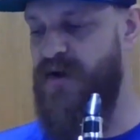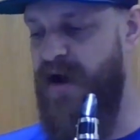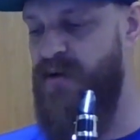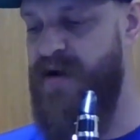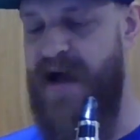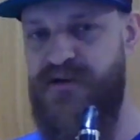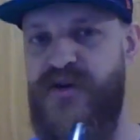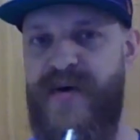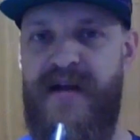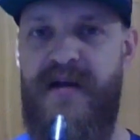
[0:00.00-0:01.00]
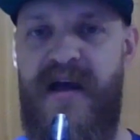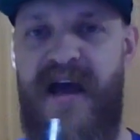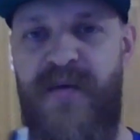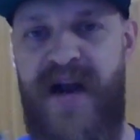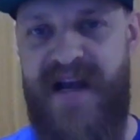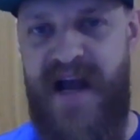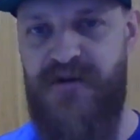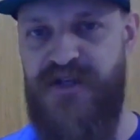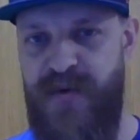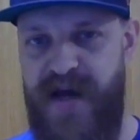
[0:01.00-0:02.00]
so I will count you in, and when I
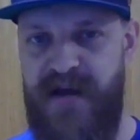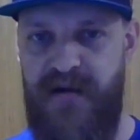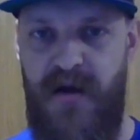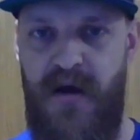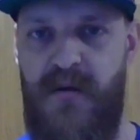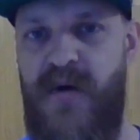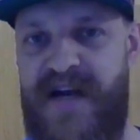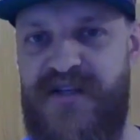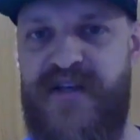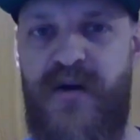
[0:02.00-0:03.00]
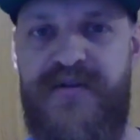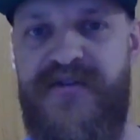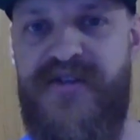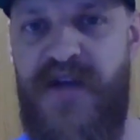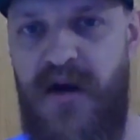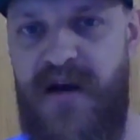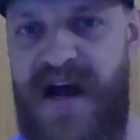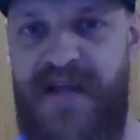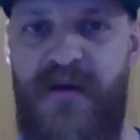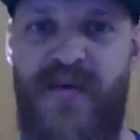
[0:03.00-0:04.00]
count you in, we're actually going to start
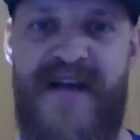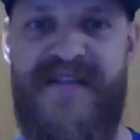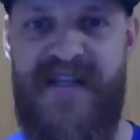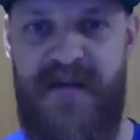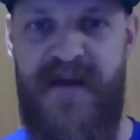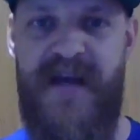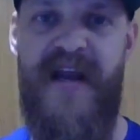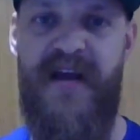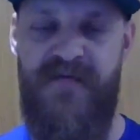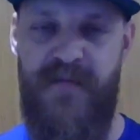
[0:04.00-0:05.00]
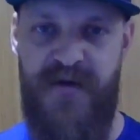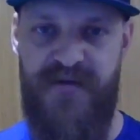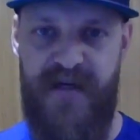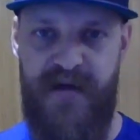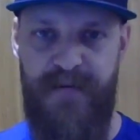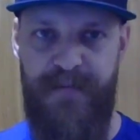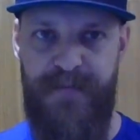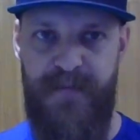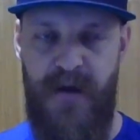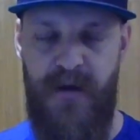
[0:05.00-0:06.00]
on the rest at the beginning of the music.
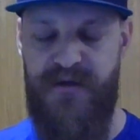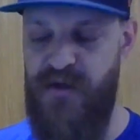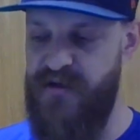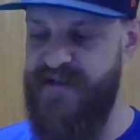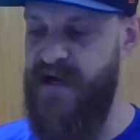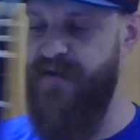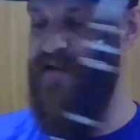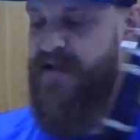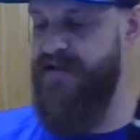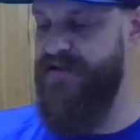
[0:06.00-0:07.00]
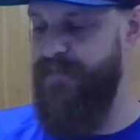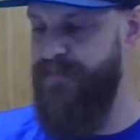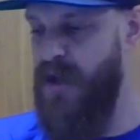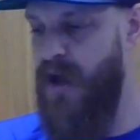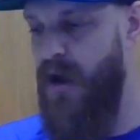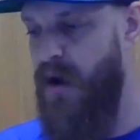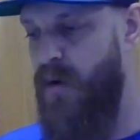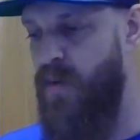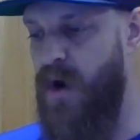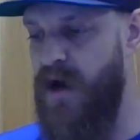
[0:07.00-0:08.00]
So it'll sound like this.
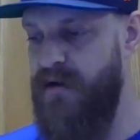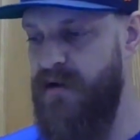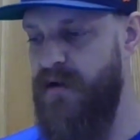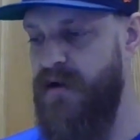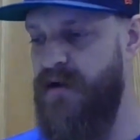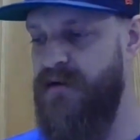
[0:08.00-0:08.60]
1,